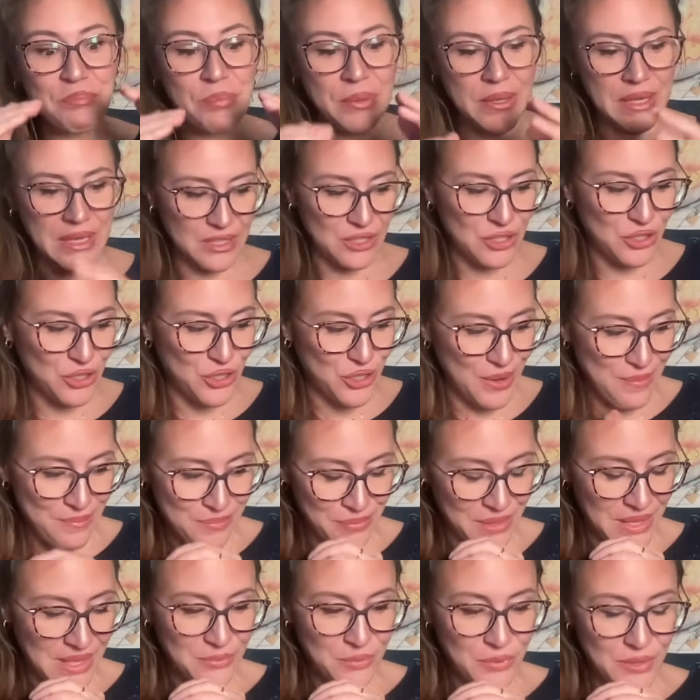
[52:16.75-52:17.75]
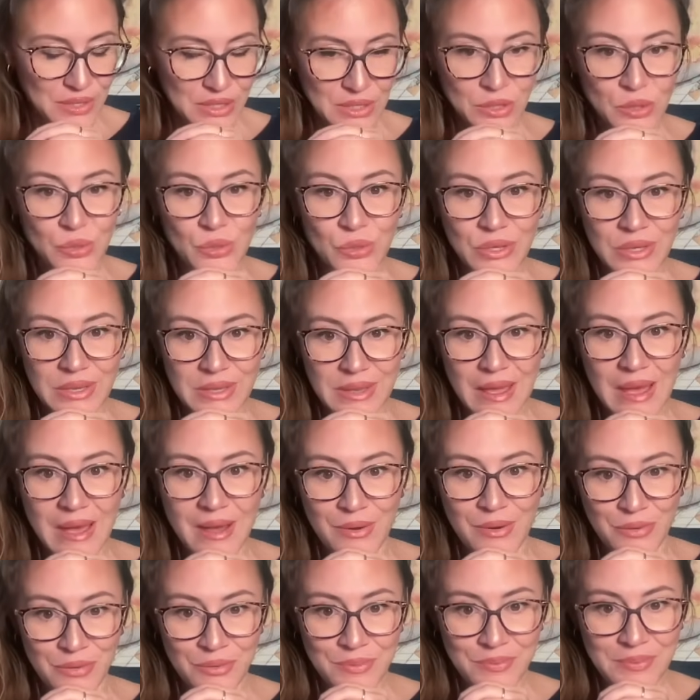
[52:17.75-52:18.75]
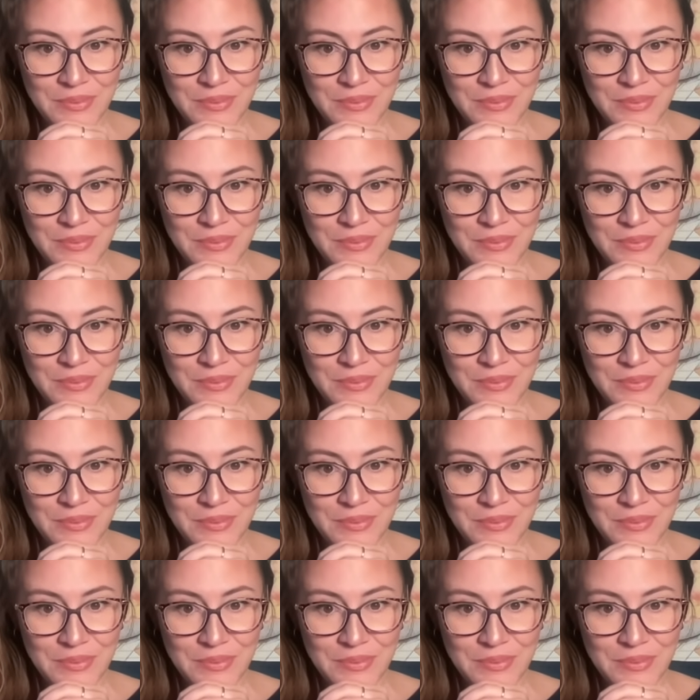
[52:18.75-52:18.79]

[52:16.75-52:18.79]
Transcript: big jump that we're doing now